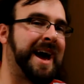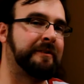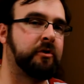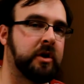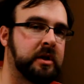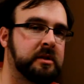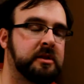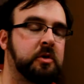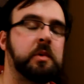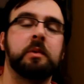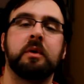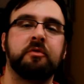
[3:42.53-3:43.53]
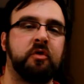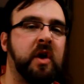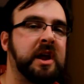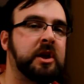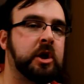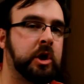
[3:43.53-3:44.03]
Africans that we were
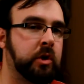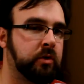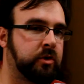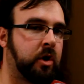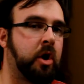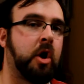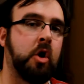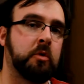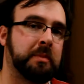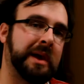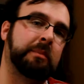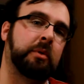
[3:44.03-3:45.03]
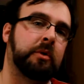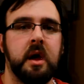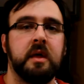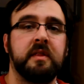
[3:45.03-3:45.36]
afraid to use on our own people.